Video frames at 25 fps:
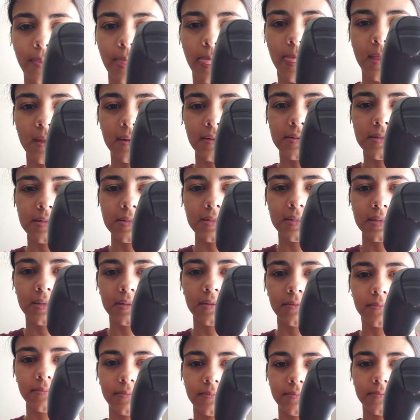let's see,
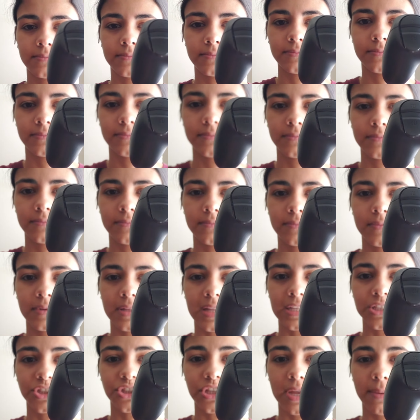
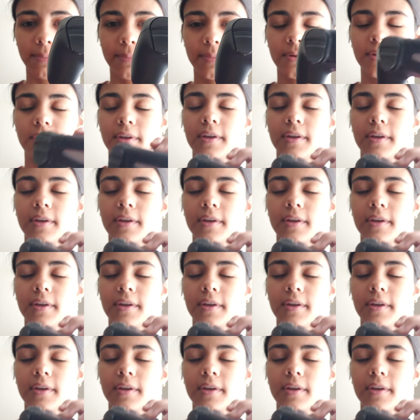that shape,